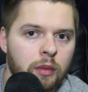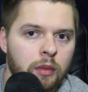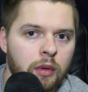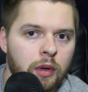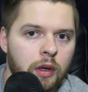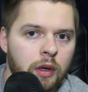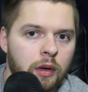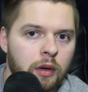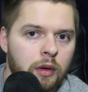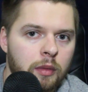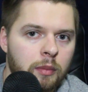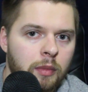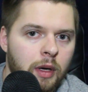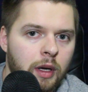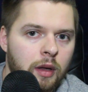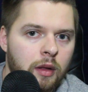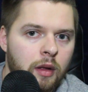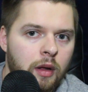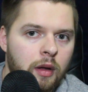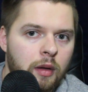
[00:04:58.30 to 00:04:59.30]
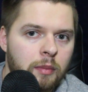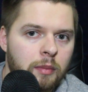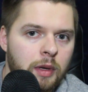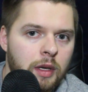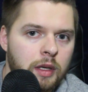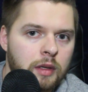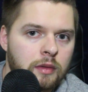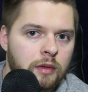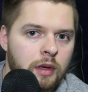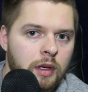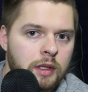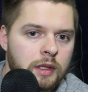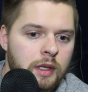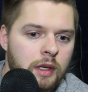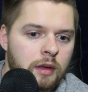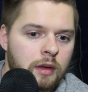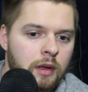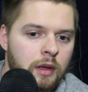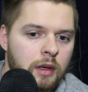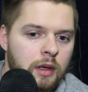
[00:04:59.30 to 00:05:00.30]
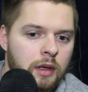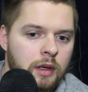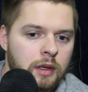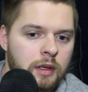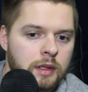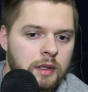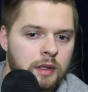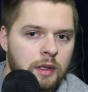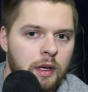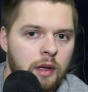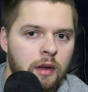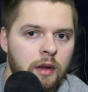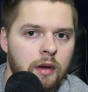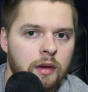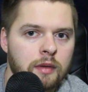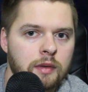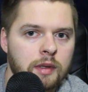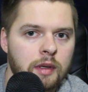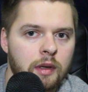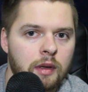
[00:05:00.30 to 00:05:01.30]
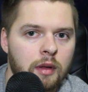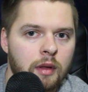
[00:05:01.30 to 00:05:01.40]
were by the Patriots and the Steelers.